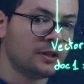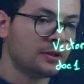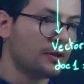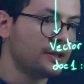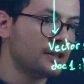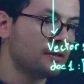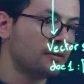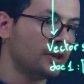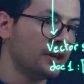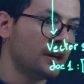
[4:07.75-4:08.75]
So this is
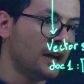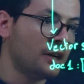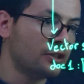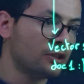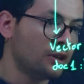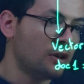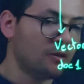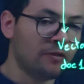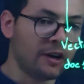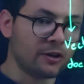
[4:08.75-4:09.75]
very large uh,
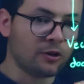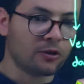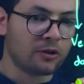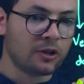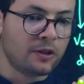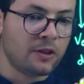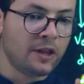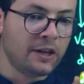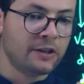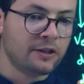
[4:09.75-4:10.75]
vector.
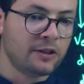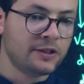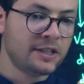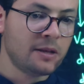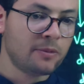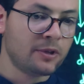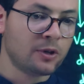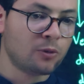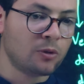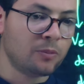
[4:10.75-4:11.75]
Then the same
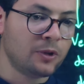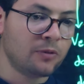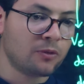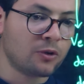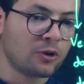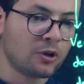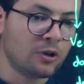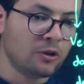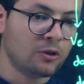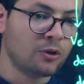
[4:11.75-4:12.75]
thing will be for
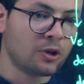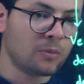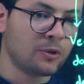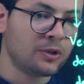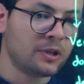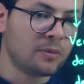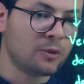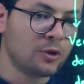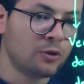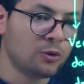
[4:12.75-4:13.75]
document
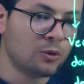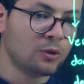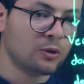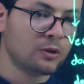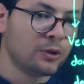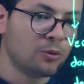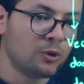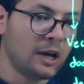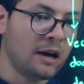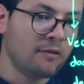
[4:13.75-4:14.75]
number two. It
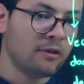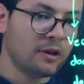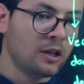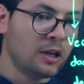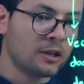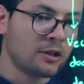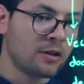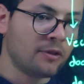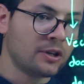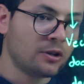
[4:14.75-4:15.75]
would have another
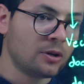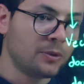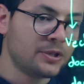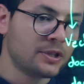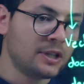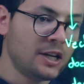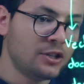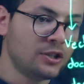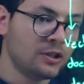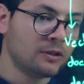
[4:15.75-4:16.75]
vector
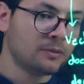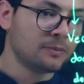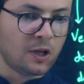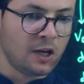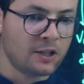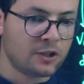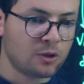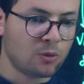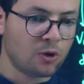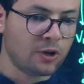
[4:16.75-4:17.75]
representation, and
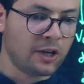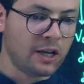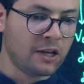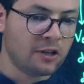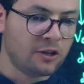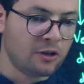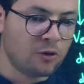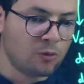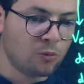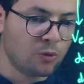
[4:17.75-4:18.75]
so on,
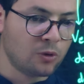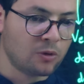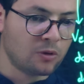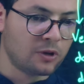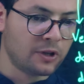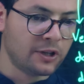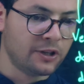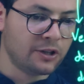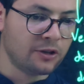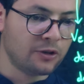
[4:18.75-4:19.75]
until we hit
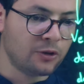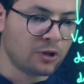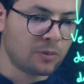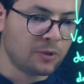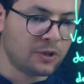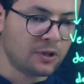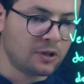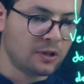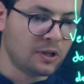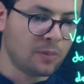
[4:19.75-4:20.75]
here document
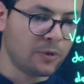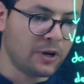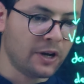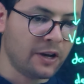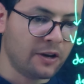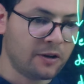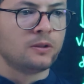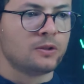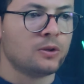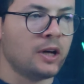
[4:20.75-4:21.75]
number n.
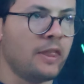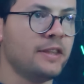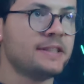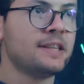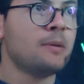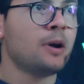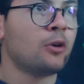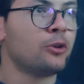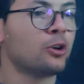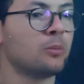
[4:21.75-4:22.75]
So at this step,
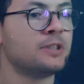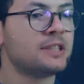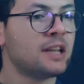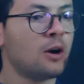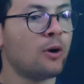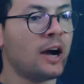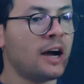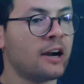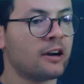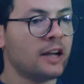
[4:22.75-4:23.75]
our documents now
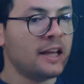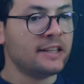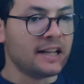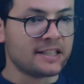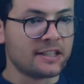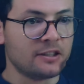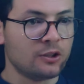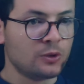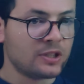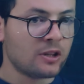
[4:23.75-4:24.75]
are indexed
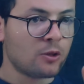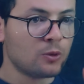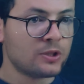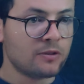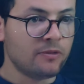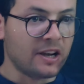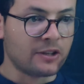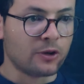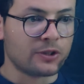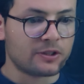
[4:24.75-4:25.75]
using those
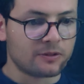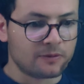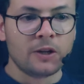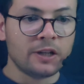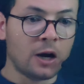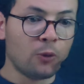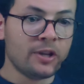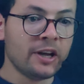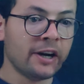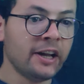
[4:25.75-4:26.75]
vectors. Now
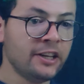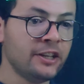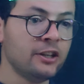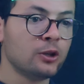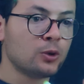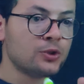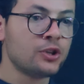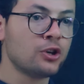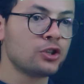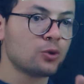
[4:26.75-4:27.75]
we are ready to
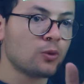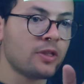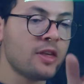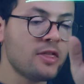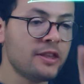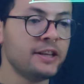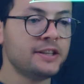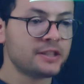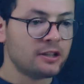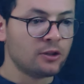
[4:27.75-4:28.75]
search within
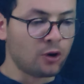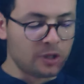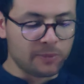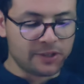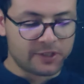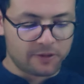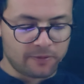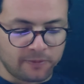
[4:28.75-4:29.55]
these documents.